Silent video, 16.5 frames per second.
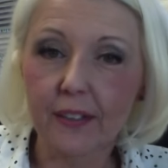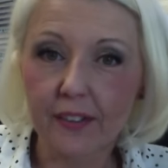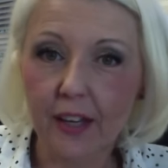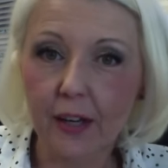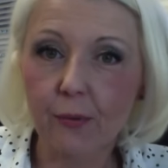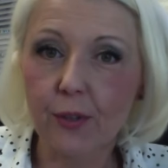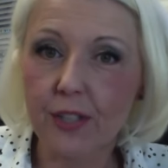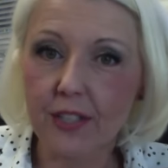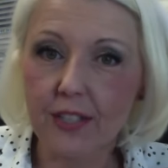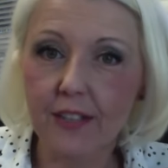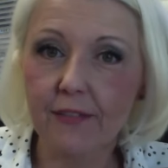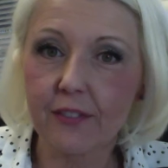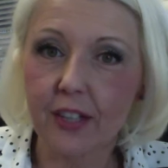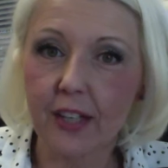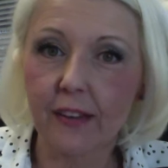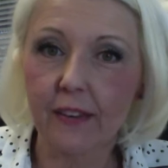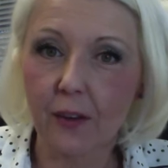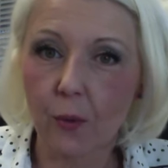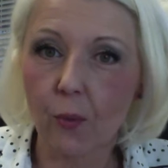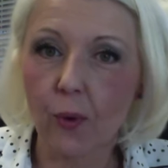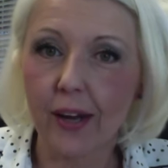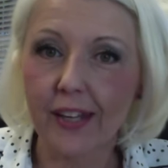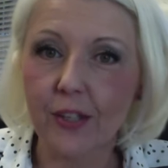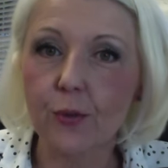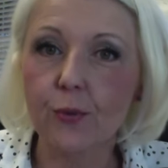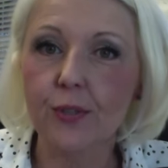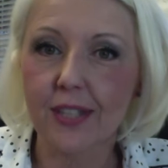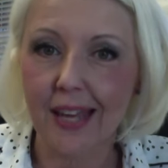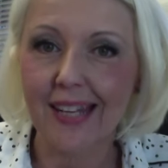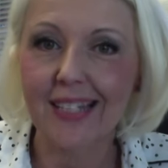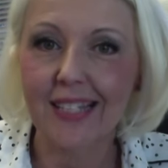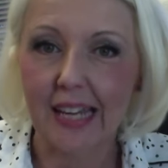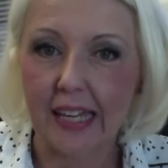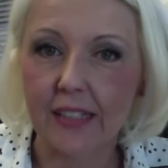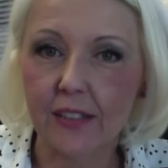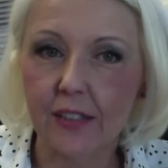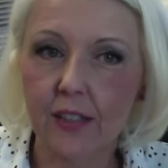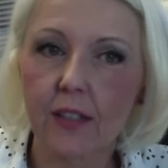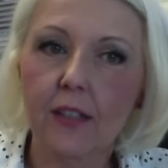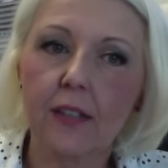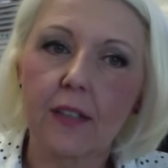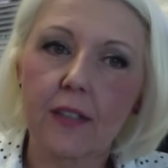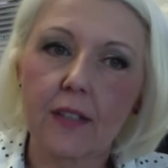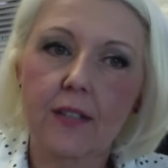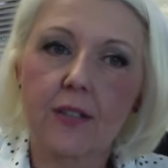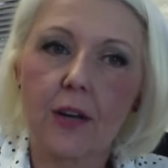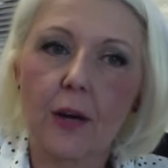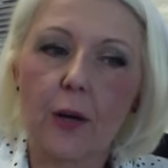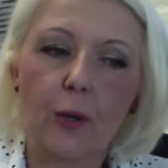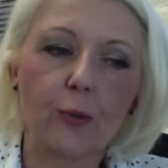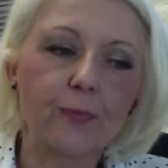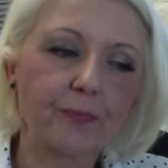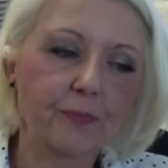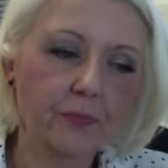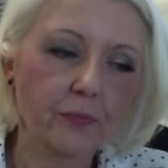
they received it the way you sent it. So